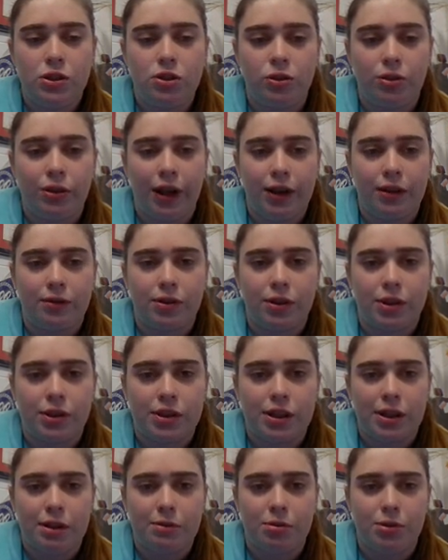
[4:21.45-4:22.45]
So like, for
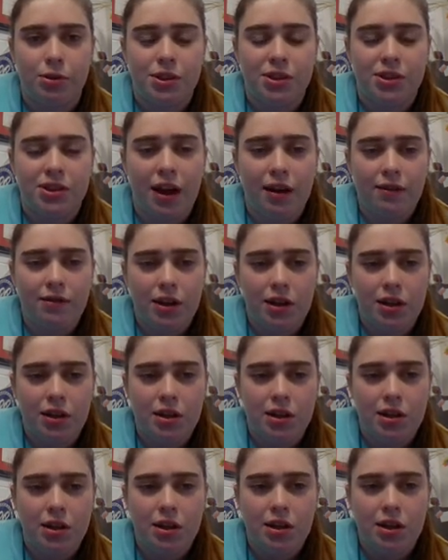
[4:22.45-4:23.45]
example,
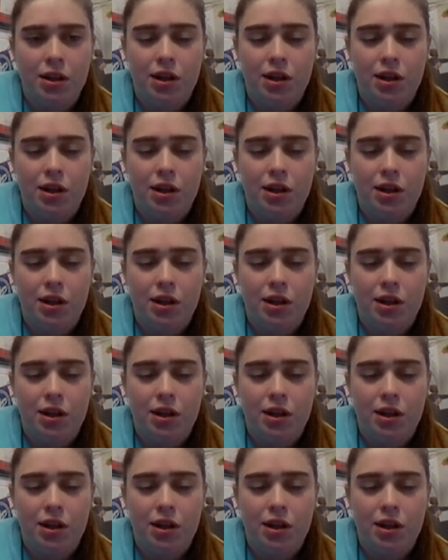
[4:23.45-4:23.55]
7,